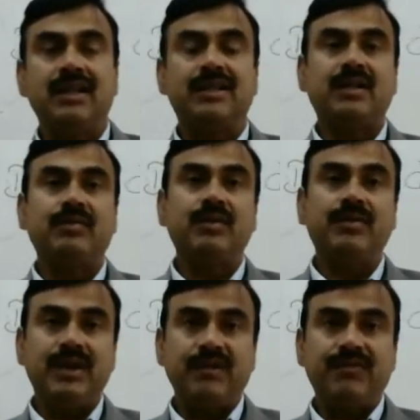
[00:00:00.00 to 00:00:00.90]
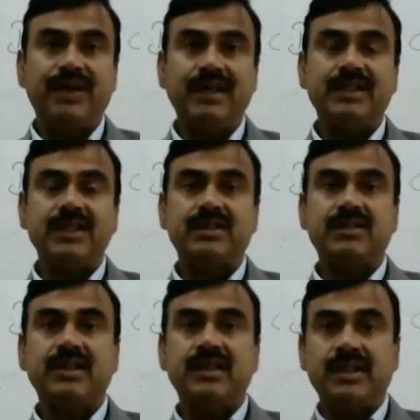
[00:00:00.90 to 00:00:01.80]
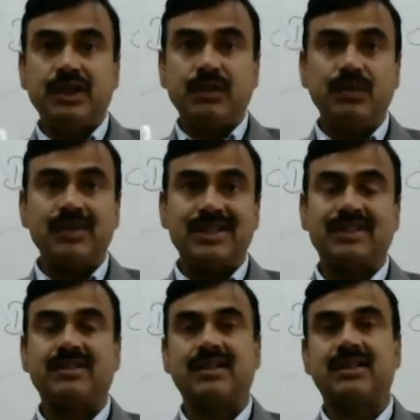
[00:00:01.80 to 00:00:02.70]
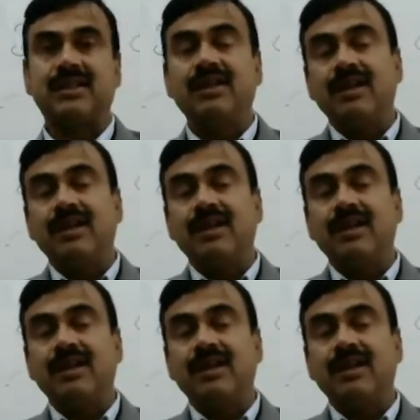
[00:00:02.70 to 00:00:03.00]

there would be different system, tubules structure.